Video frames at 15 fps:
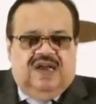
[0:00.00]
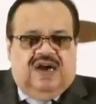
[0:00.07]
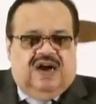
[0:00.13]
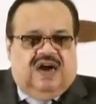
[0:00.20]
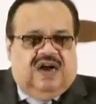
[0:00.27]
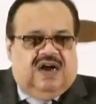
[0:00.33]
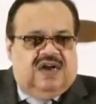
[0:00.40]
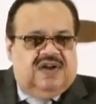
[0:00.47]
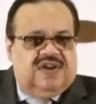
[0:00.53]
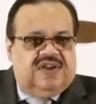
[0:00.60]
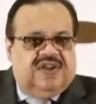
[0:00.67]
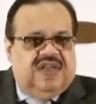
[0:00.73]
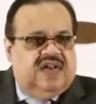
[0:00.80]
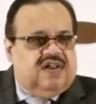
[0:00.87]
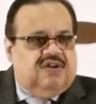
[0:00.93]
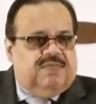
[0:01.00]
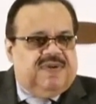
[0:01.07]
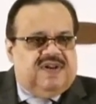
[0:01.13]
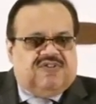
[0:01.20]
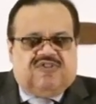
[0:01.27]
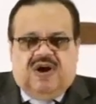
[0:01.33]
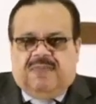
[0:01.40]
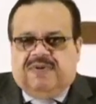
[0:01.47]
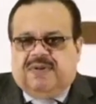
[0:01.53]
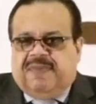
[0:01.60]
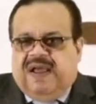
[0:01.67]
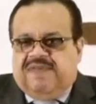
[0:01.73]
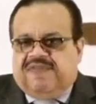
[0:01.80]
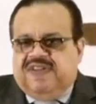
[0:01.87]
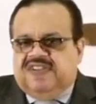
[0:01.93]
uh, get a little bit troubled
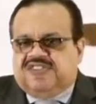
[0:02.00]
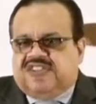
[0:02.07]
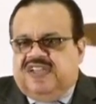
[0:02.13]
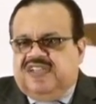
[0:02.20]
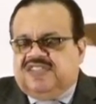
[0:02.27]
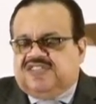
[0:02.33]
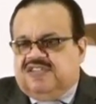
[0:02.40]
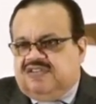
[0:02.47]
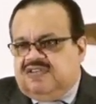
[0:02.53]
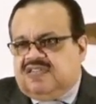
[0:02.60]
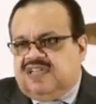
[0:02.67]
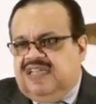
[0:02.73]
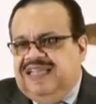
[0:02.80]
about these things and look